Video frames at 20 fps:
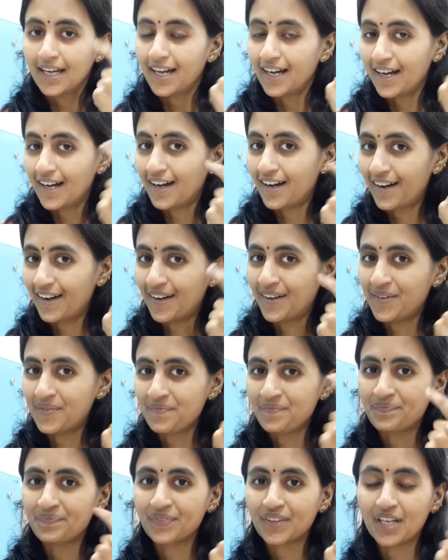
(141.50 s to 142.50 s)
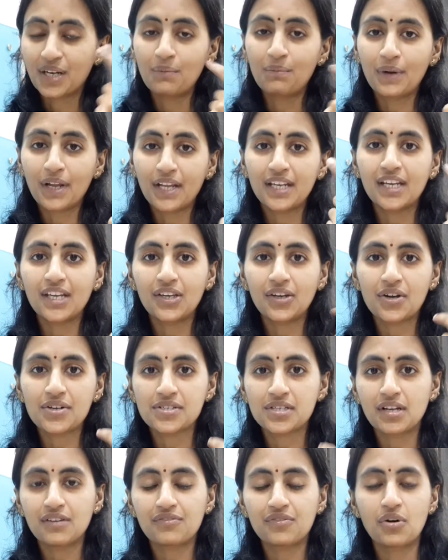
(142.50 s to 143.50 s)
complaining
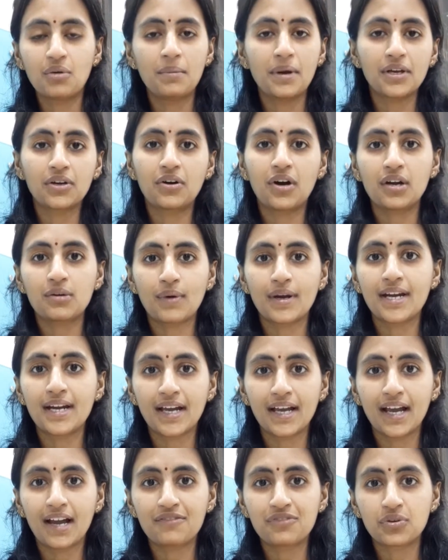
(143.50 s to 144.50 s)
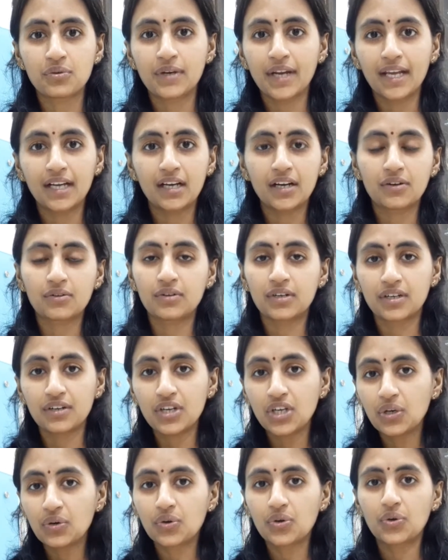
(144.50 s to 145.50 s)
yourself, oh my god, why did I have to take a
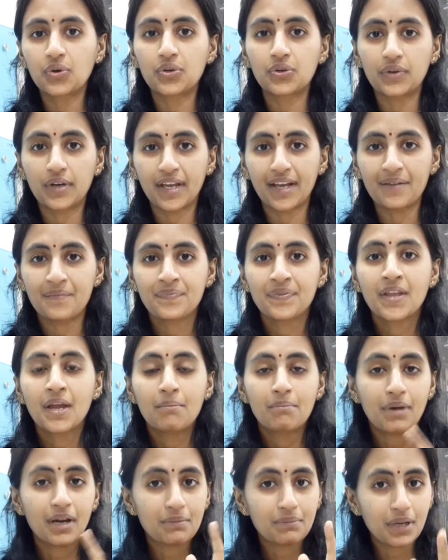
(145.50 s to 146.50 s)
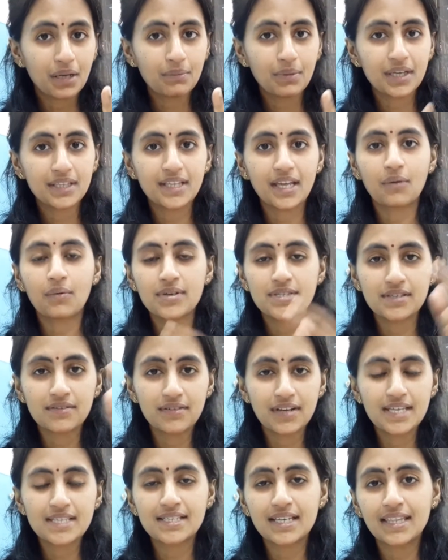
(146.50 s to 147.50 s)
new route today? But maybe there was a
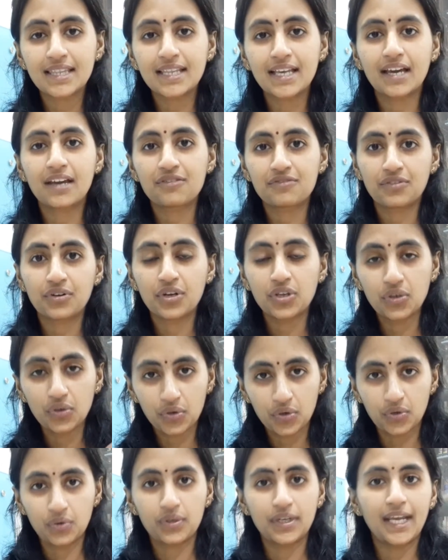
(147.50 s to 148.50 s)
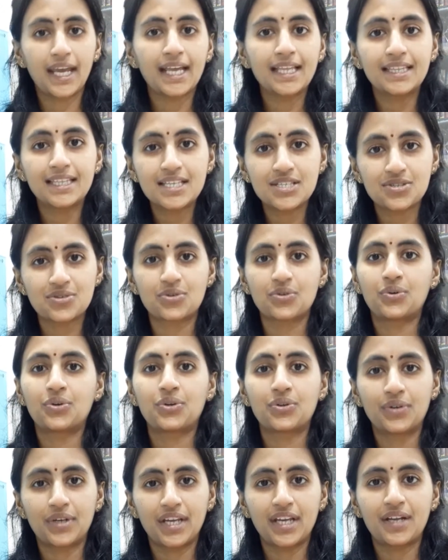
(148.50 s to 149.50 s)
reason there for you to take this route
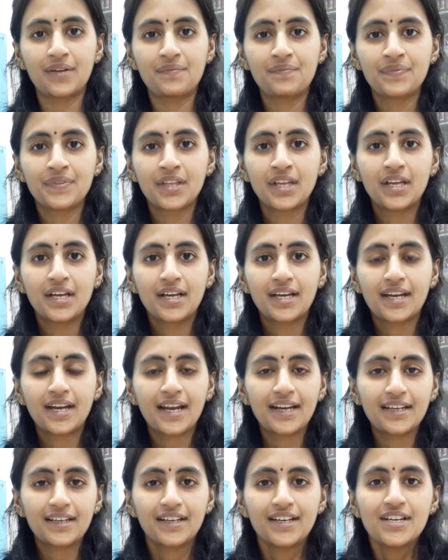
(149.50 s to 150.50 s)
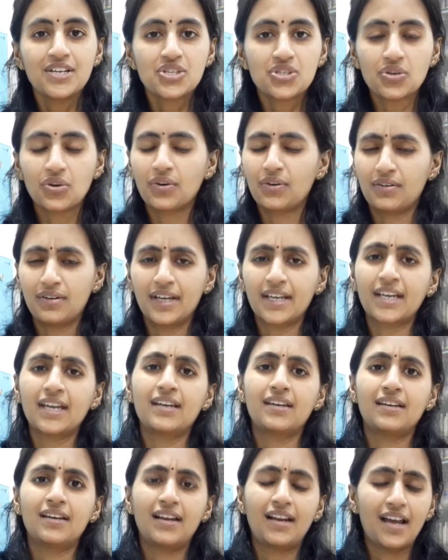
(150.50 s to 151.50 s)
today, right? So
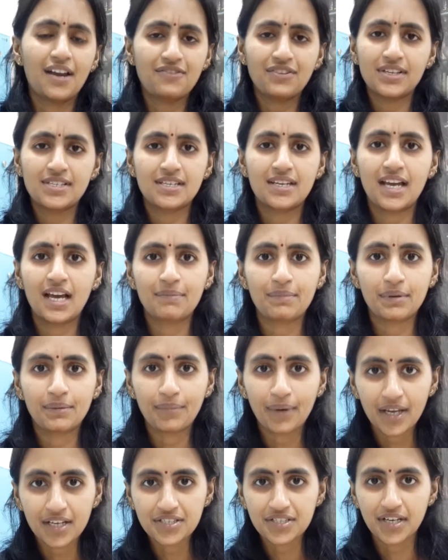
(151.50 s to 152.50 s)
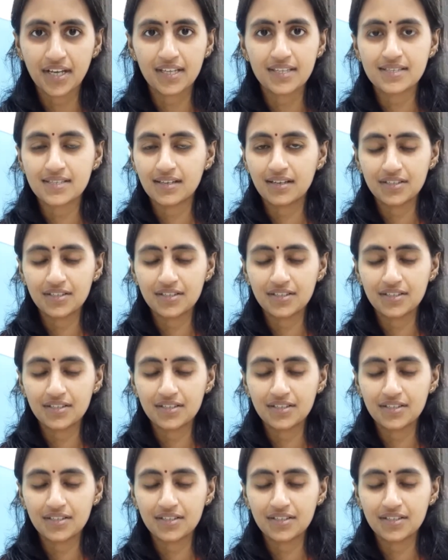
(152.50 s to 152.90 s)
again, life doesn't happen by chance,